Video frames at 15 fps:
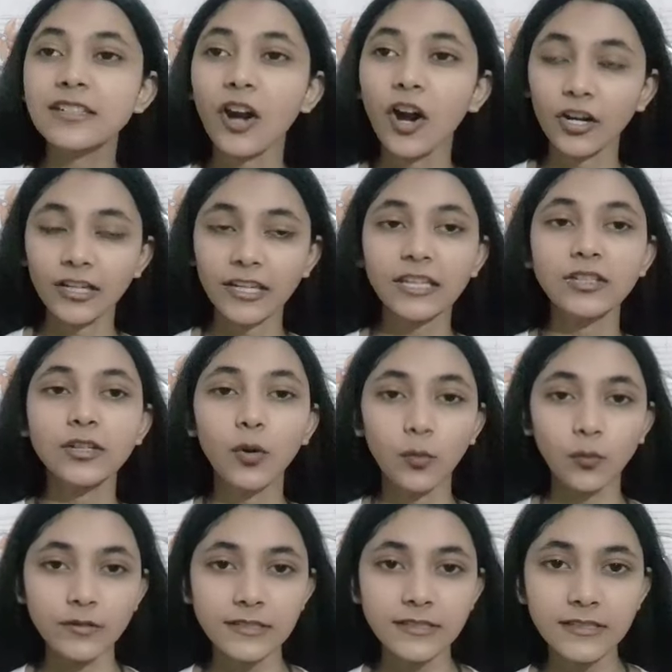target
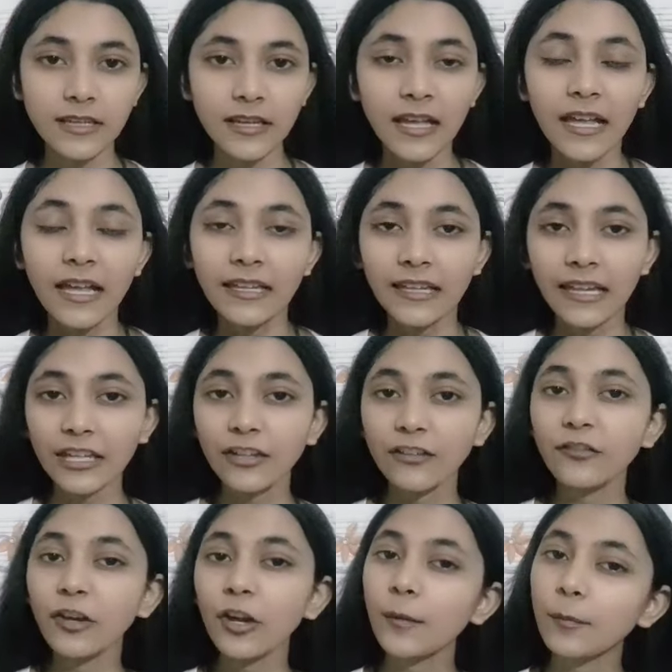goals. Like
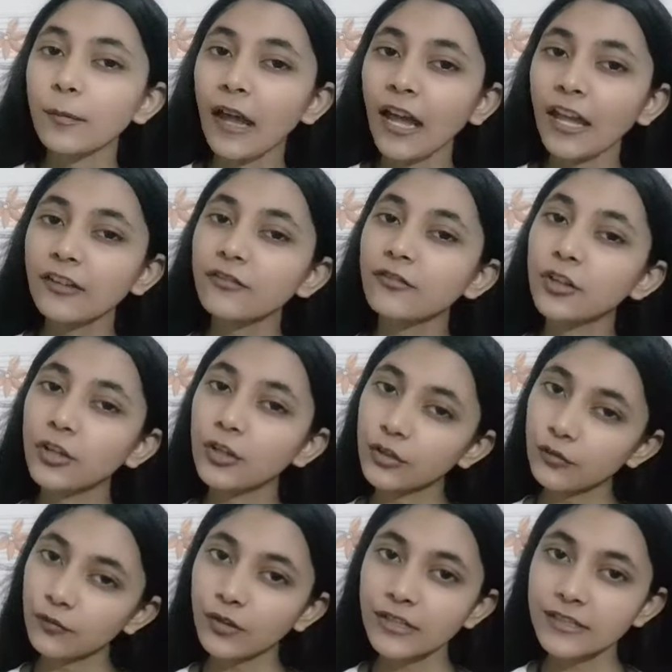if you're applying for
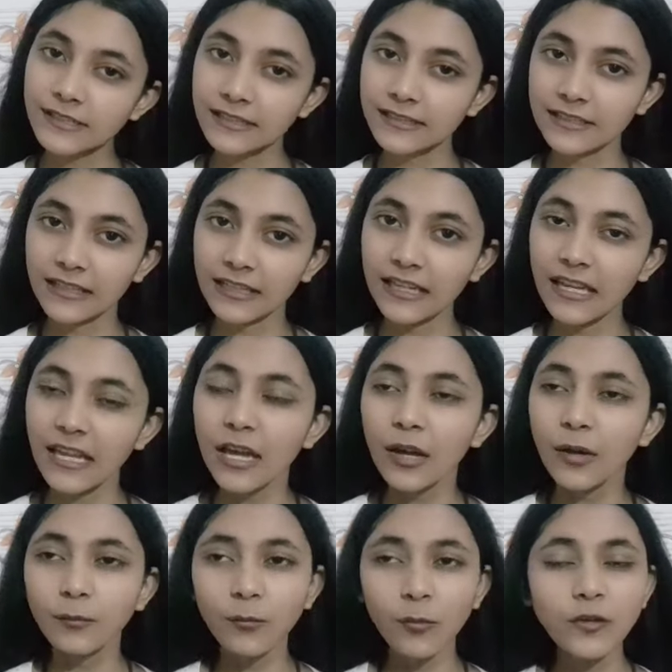university,
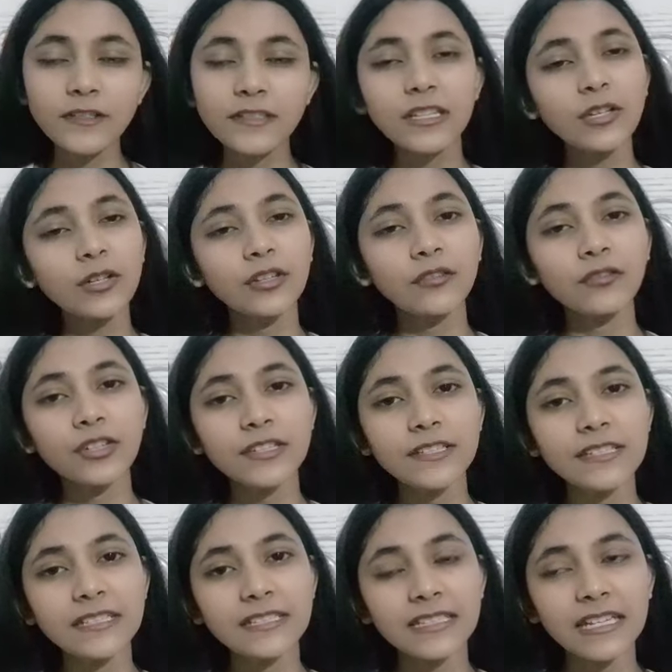mostly
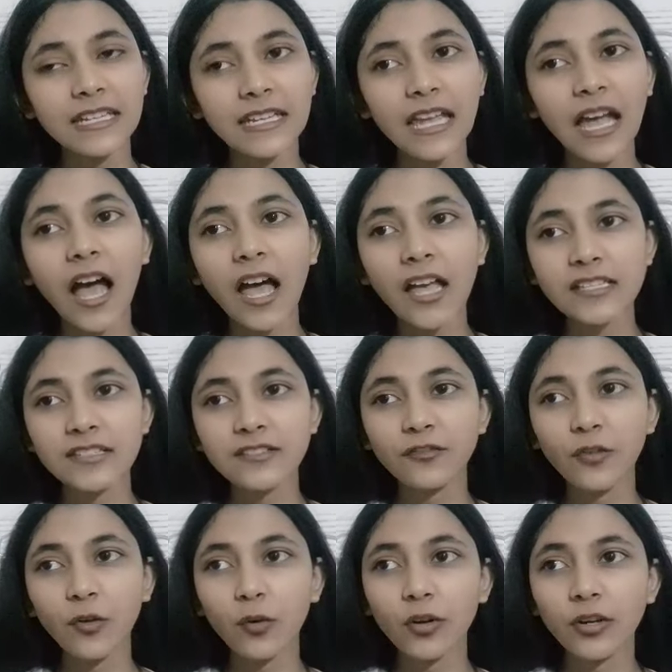university ask
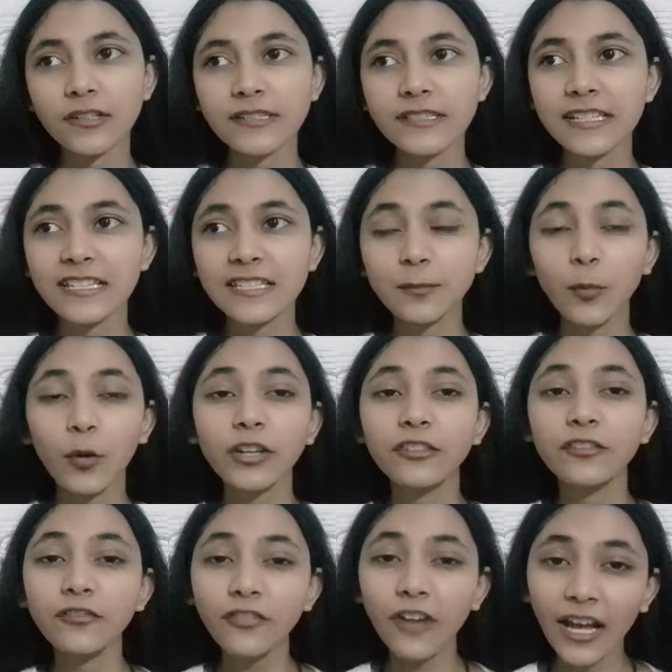for
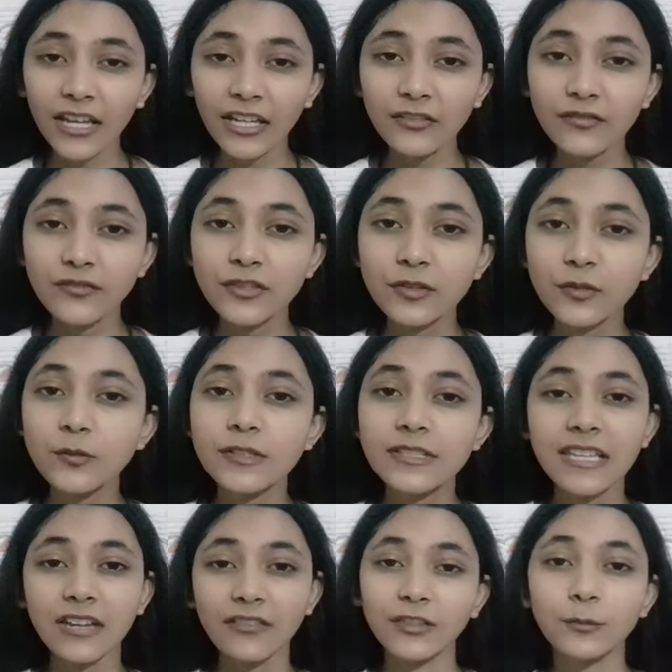6.5 to
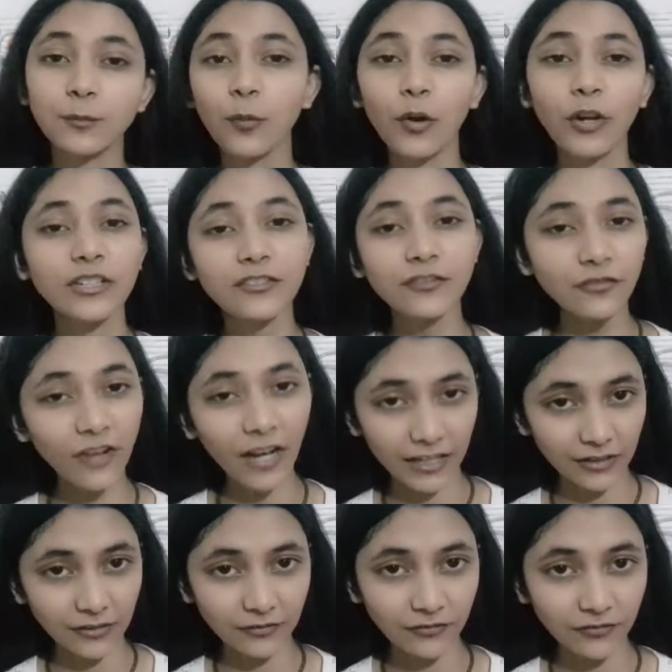
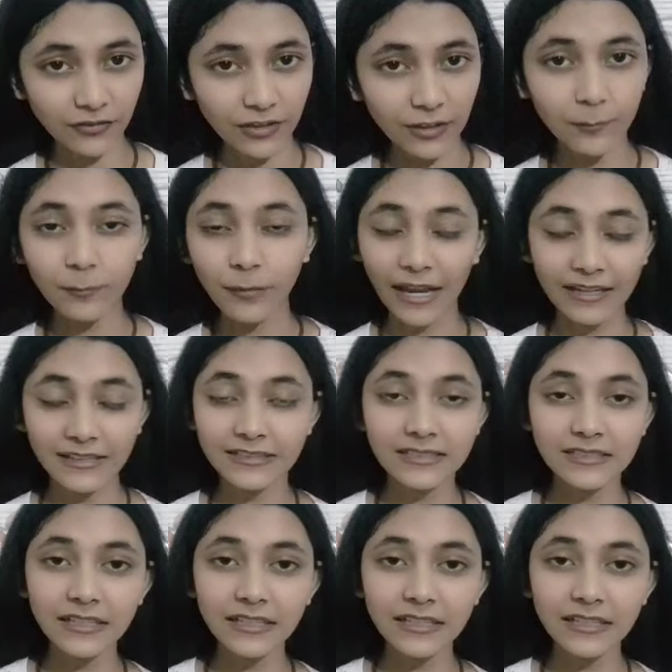7.5 band.